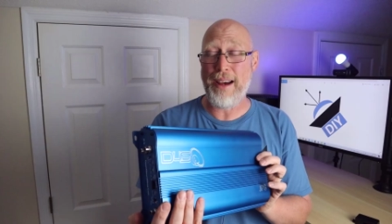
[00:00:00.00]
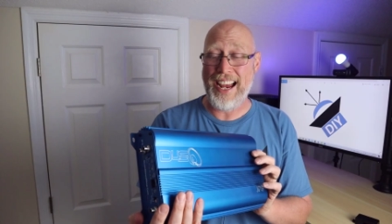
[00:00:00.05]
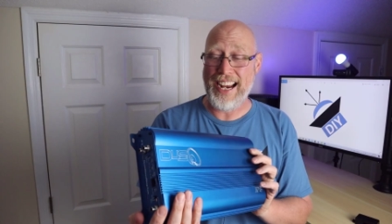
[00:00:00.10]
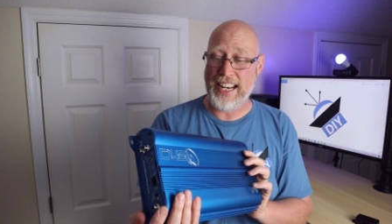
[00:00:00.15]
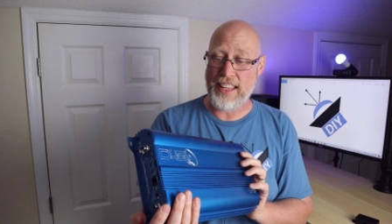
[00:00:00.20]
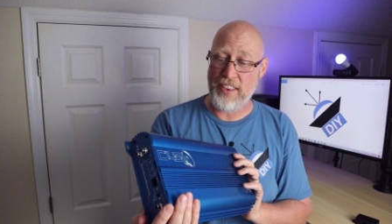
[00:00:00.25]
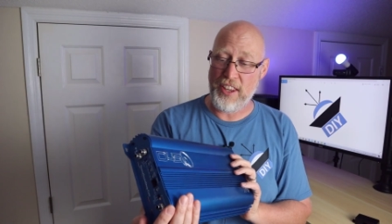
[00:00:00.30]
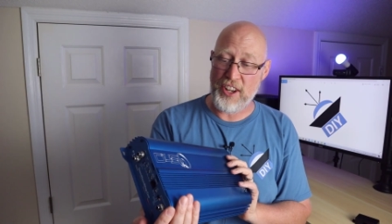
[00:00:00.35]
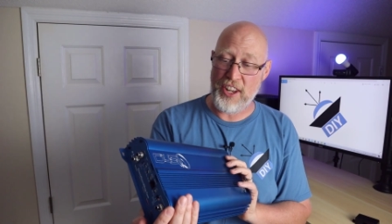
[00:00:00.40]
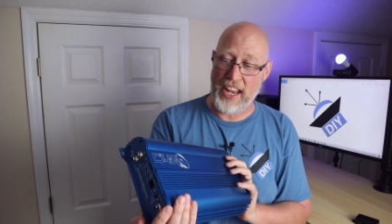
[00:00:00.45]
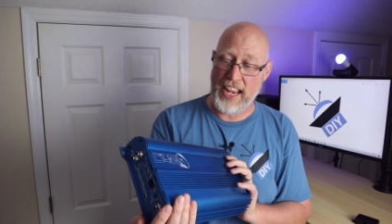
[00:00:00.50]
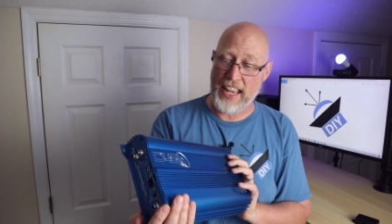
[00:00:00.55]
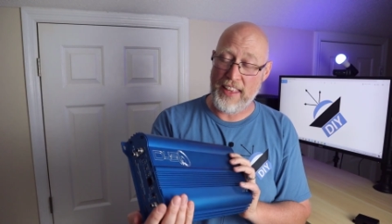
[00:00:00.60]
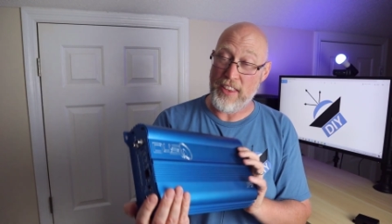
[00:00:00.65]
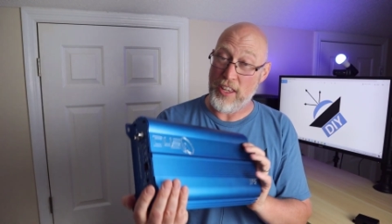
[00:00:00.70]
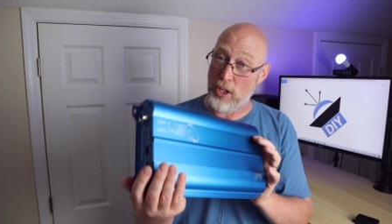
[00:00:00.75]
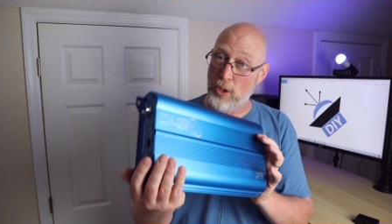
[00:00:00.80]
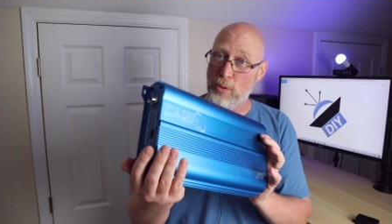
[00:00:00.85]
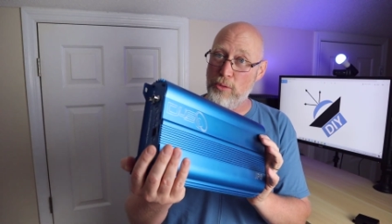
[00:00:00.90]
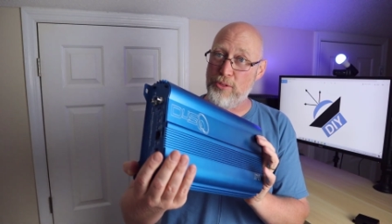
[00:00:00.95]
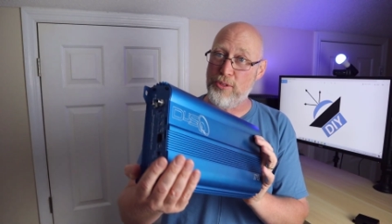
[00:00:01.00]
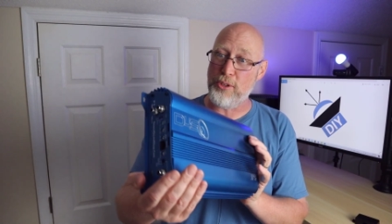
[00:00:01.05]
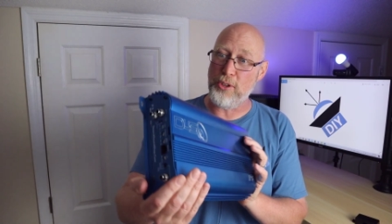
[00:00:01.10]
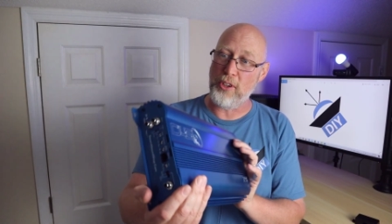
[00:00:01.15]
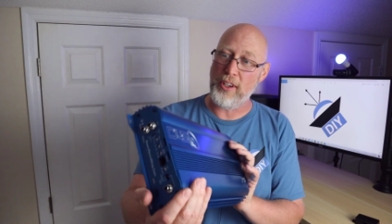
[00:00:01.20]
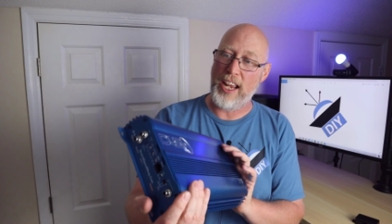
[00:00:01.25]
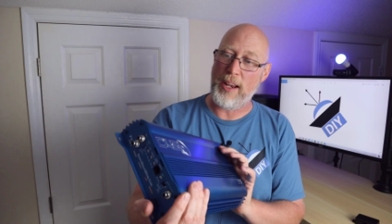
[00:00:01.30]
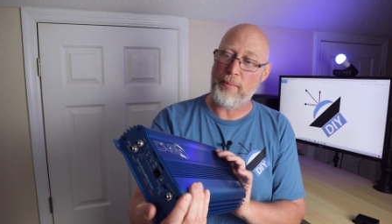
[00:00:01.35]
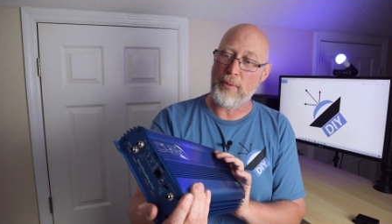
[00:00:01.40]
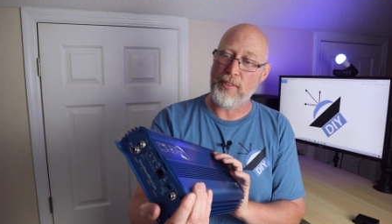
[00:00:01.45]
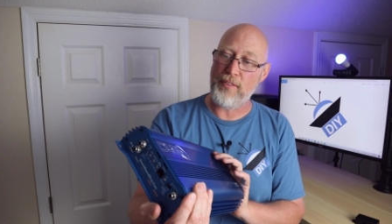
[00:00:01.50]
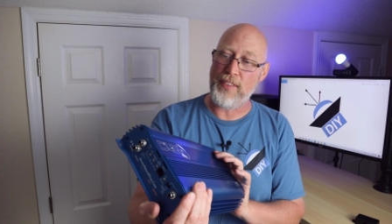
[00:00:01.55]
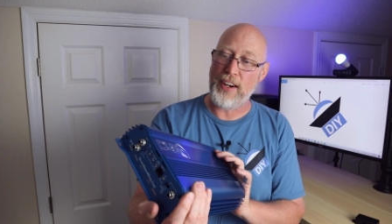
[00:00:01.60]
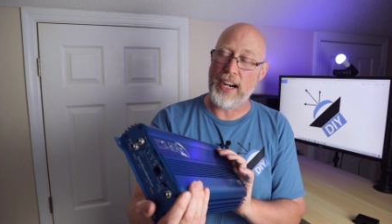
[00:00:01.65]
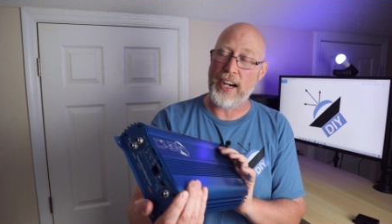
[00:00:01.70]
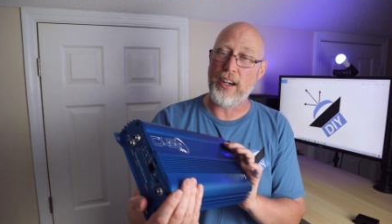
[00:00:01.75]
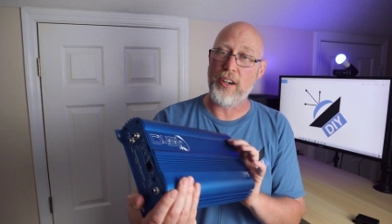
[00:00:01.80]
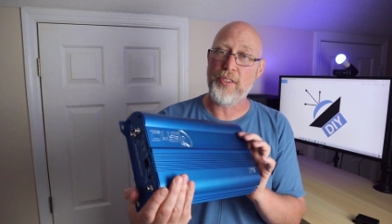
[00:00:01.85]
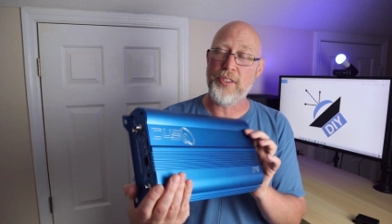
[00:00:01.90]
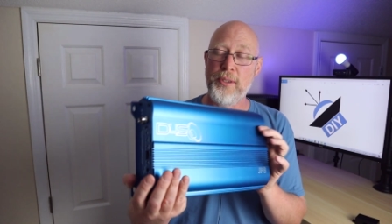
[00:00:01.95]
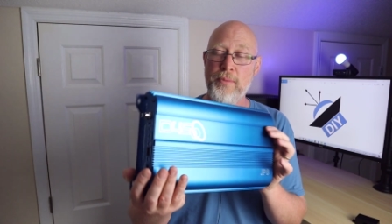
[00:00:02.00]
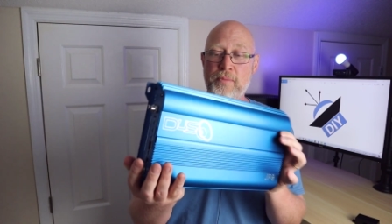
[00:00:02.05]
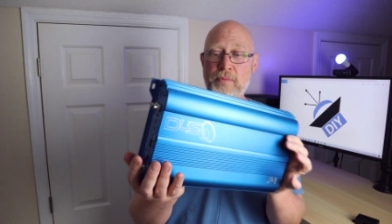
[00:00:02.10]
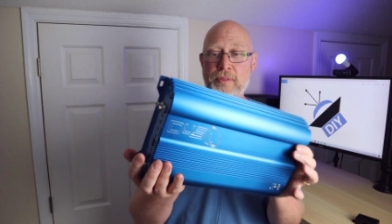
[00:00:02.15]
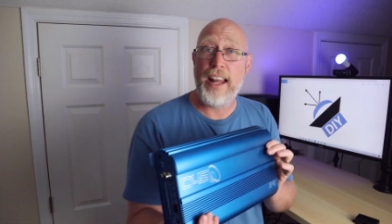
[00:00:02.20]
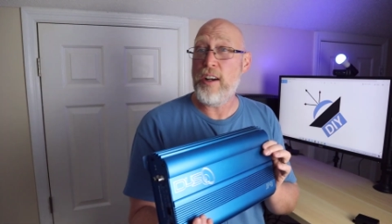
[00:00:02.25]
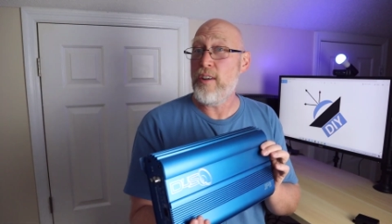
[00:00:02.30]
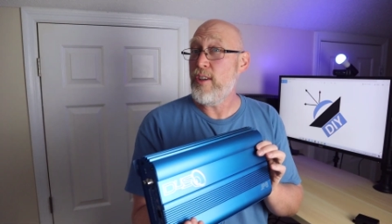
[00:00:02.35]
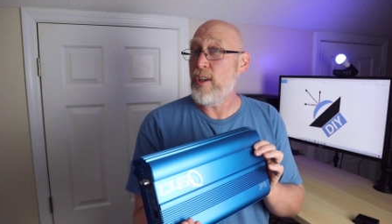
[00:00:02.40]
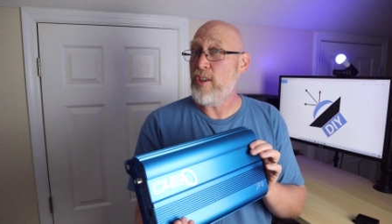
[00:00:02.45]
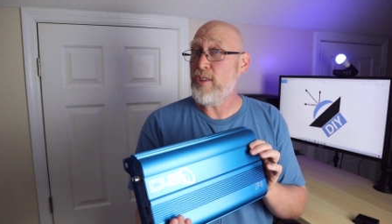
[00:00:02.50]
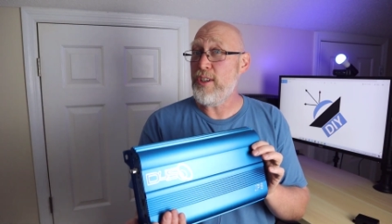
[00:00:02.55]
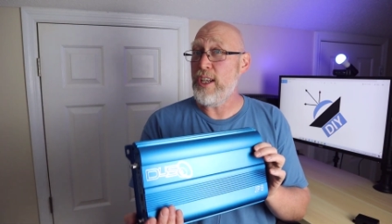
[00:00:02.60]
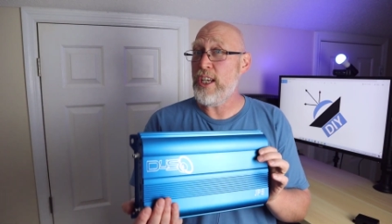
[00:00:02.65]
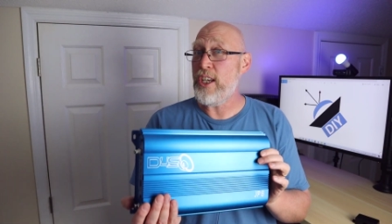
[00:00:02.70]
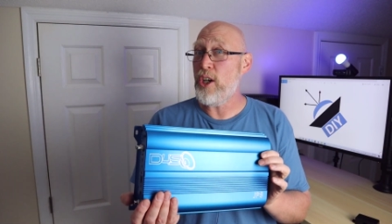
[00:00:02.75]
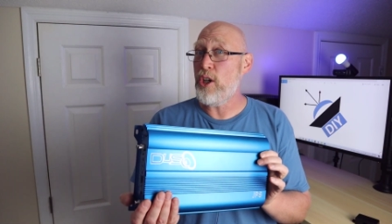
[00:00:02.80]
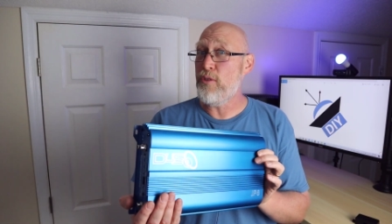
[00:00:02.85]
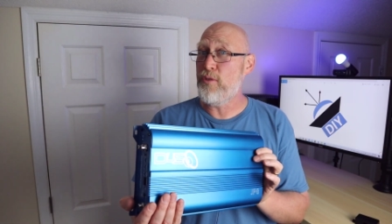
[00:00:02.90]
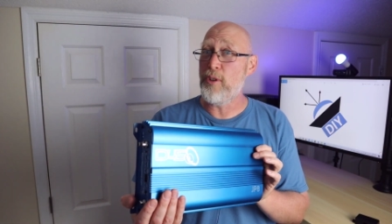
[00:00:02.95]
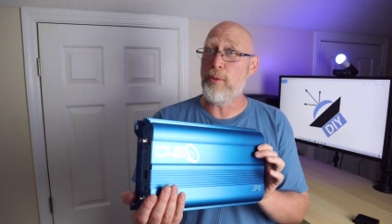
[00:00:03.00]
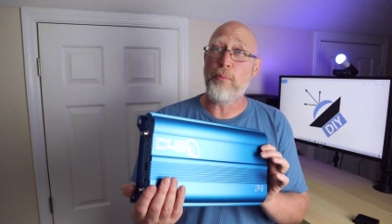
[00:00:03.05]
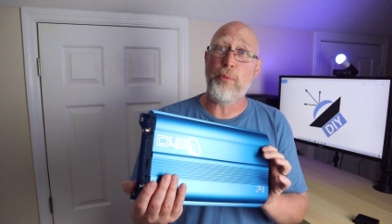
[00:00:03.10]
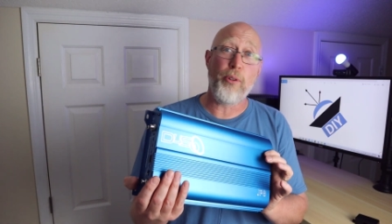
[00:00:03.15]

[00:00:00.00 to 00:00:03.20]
back in the day, the old school amplifiers. I don't usually go for